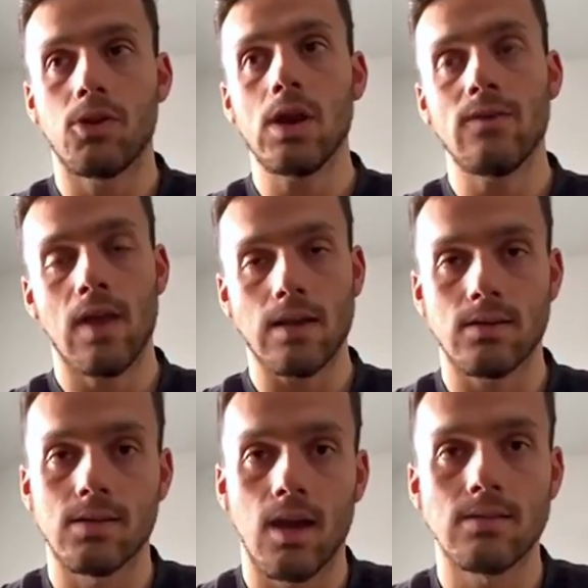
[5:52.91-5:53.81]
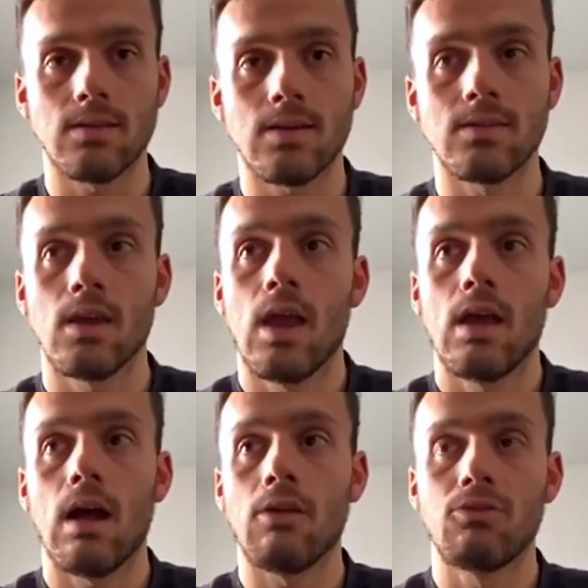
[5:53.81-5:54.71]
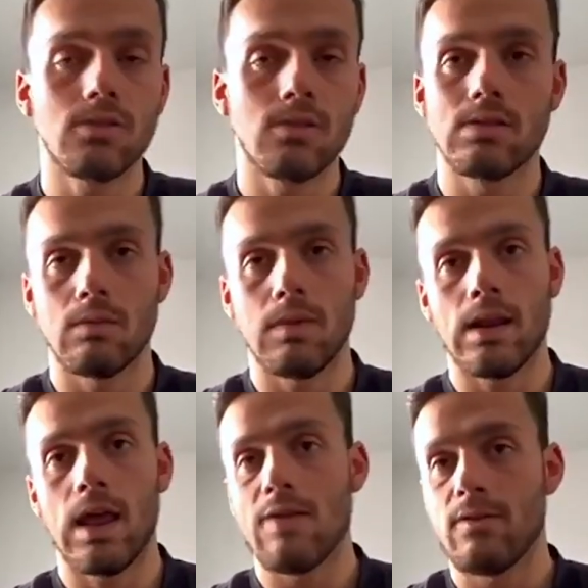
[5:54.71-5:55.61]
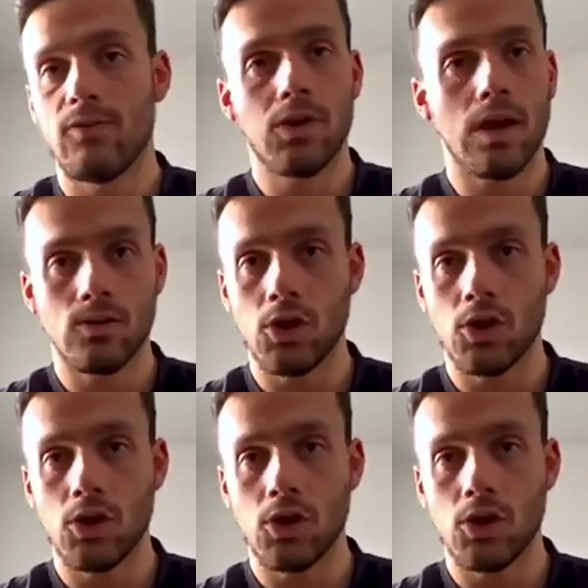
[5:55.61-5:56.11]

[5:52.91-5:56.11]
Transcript: do different exercises, and just do something like every few days.